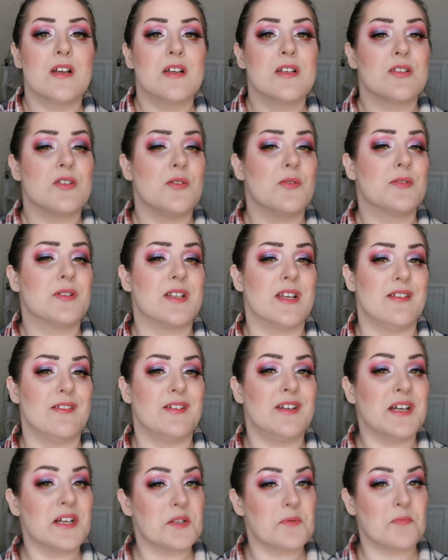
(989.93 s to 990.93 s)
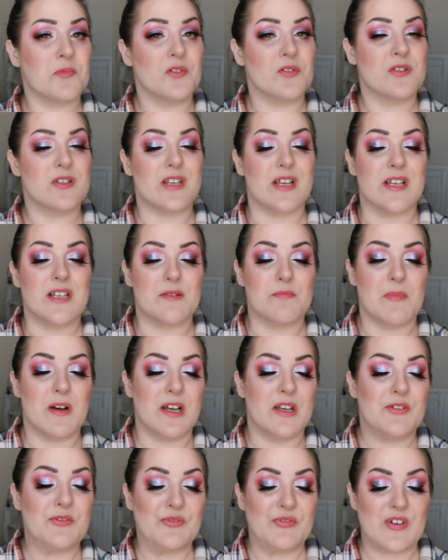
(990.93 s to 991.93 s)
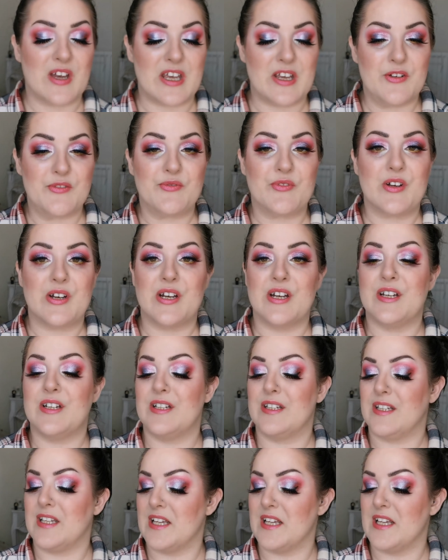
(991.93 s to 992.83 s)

So I would say the next bronzer is my favourite,